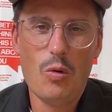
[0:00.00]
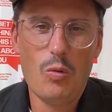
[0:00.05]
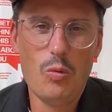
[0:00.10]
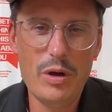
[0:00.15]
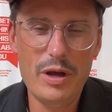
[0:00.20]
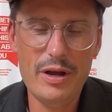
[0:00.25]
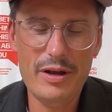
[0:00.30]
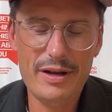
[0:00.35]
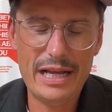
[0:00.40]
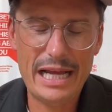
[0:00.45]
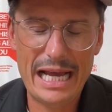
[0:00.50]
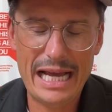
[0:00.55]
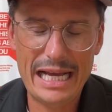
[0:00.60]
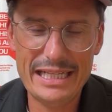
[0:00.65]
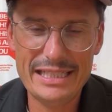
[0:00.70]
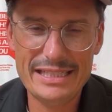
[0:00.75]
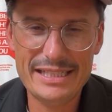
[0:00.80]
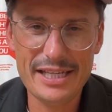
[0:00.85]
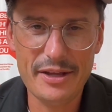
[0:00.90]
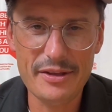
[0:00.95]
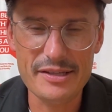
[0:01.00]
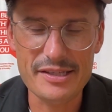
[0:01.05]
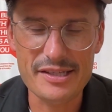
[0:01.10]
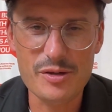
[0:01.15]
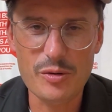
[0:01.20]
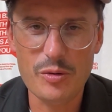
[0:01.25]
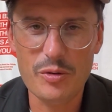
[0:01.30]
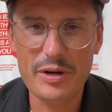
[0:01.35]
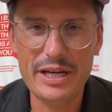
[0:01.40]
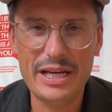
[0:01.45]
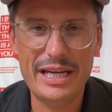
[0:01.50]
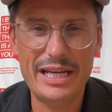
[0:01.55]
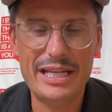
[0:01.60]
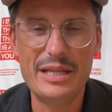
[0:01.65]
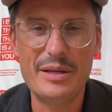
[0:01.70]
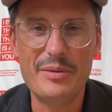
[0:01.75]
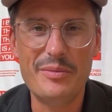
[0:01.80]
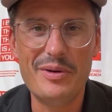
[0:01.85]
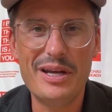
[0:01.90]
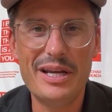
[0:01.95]
Well, I tell the story in
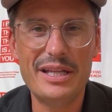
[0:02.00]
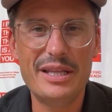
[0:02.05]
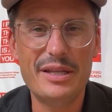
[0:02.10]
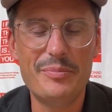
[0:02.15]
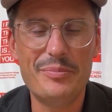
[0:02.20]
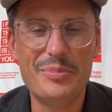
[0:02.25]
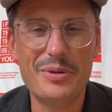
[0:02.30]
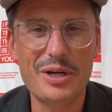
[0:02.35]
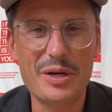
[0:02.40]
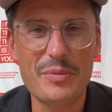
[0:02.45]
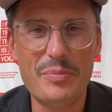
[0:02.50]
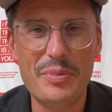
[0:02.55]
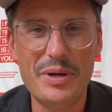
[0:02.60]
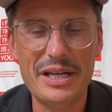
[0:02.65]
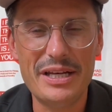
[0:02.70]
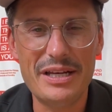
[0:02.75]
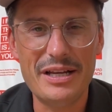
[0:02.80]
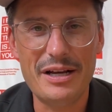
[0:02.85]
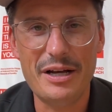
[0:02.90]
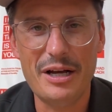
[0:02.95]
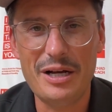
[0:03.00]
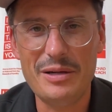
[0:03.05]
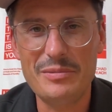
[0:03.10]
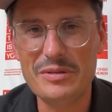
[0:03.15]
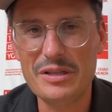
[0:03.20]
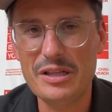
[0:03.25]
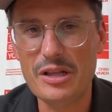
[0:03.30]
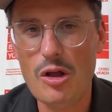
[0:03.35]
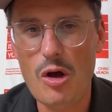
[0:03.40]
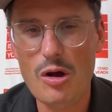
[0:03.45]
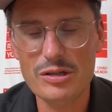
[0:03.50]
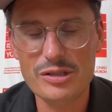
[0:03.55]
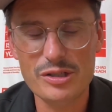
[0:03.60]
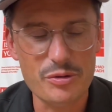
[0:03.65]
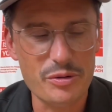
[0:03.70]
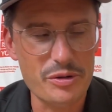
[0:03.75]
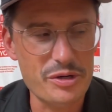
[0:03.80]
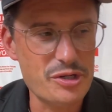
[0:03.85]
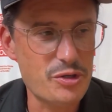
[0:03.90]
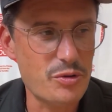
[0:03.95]
the book, but long
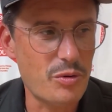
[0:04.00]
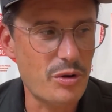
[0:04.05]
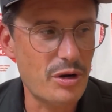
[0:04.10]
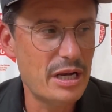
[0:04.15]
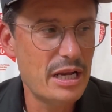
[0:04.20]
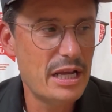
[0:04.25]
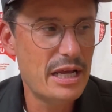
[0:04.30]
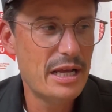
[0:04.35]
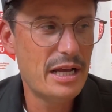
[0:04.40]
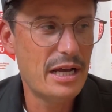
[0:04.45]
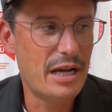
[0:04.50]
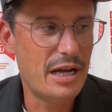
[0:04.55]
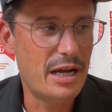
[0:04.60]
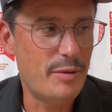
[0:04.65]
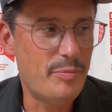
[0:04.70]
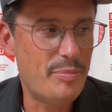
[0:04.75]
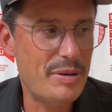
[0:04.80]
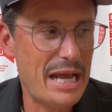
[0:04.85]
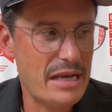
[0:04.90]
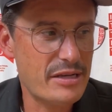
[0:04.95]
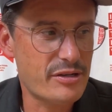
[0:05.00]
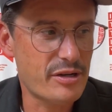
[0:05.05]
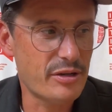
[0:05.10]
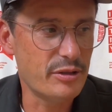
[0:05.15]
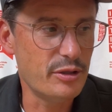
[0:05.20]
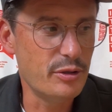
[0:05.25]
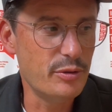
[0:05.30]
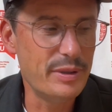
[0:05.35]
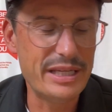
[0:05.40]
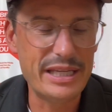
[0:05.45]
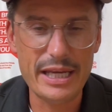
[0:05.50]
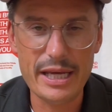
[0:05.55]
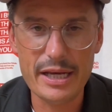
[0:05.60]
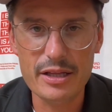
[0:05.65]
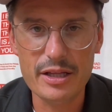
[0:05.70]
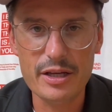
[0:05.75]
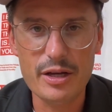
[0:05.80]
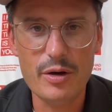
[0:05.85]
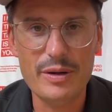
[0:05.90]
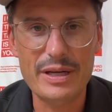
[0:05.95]
story short, Pastor Louis
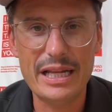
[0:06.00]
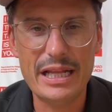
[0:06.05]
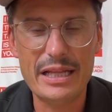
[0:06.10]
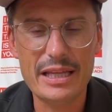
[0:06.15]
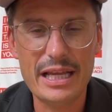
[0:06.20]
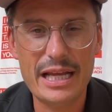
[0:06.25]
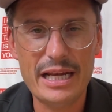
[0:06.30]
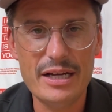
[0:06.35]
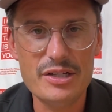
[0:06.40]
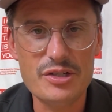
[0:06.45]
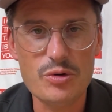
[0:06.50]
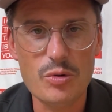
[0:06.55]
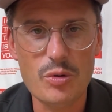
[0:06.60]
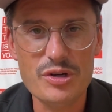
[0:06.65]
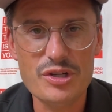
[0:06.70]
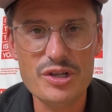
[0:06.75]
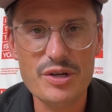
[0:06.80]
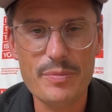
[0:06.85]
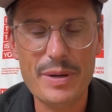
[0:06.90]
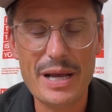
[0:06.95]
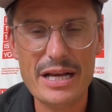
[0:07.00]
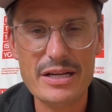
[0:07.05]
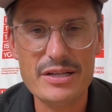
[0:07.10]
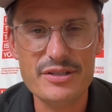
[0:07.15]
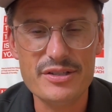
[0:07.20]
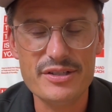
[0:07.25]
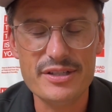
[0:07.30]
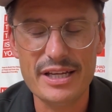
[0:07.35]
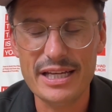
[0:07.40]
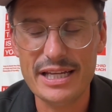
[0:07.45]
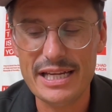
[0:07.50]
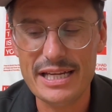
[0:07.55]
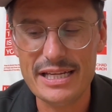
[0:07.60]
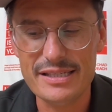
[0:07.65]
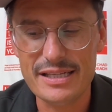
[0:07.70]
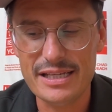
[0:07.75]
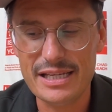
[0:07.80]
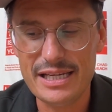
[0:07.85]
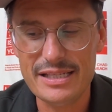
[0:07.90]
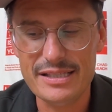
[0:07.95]
Giglio in Atlanta, Georgia, Passion City.
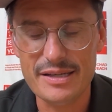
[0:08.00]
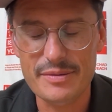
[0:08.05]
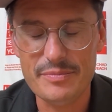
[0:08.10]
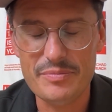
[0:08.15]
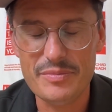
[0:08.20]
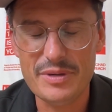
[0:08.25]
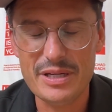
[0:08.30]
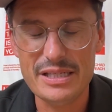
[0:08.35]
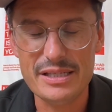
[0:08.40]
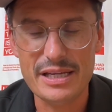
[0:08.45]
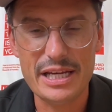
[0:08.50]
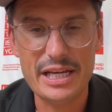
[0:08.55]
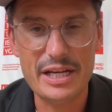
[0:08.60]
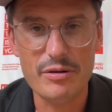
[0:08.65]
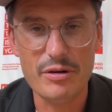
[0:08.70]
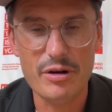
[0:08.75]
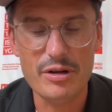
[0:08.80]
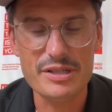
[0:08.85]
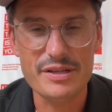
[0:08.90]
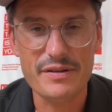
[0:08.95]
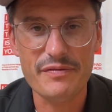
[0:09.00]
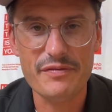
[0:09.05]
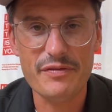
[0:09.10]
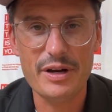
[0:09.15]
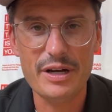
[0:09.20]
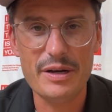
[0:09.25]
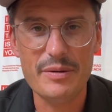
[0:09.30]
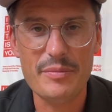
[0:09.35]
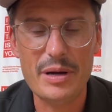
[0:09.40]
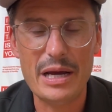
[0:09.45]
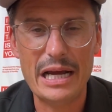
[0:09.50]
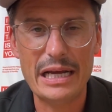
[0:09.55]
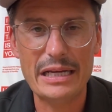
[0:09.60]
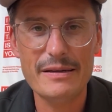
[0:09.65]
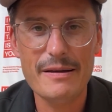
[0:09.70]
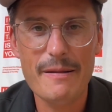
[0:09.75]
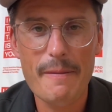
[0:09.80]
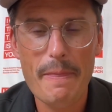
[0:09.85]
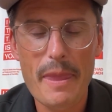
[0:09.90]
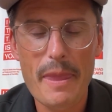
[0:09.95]
He's a hero. He's a friend of mine.